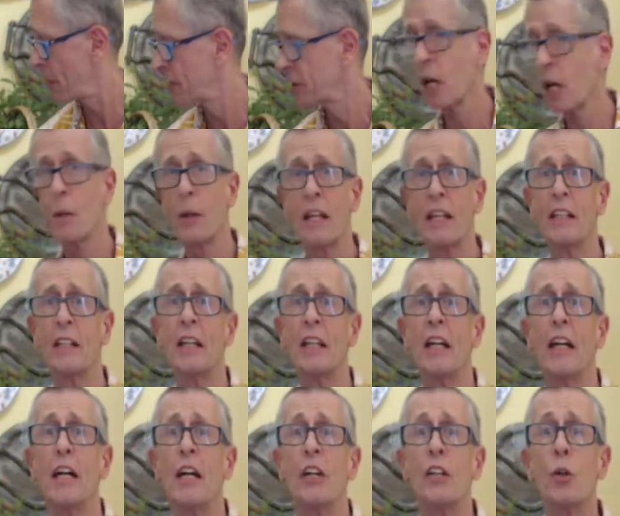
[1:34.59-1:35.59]
to go in.
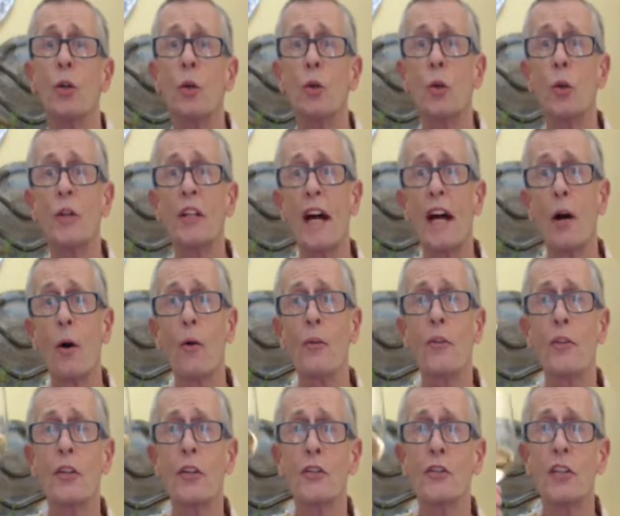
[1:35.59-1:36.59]
Your good
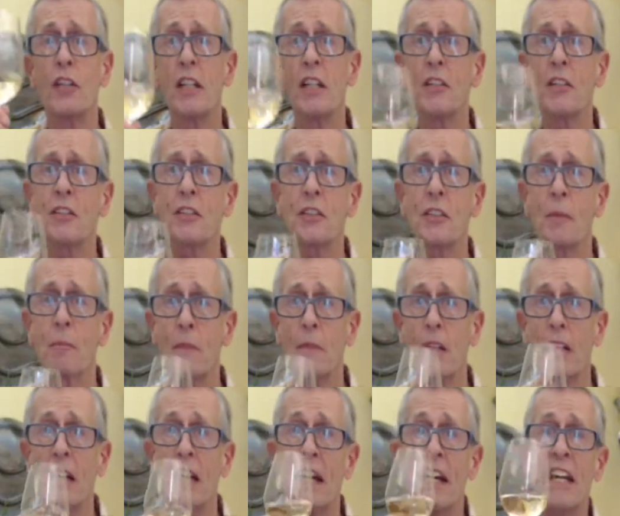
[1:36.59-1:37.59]
health. Cheers.
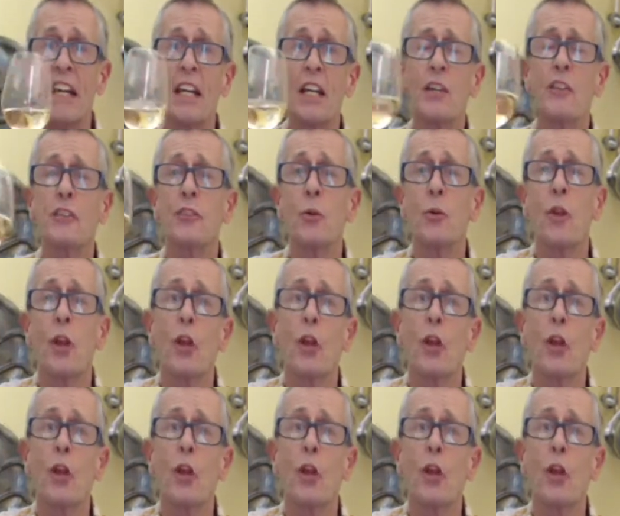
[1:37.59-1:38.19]
Here's to the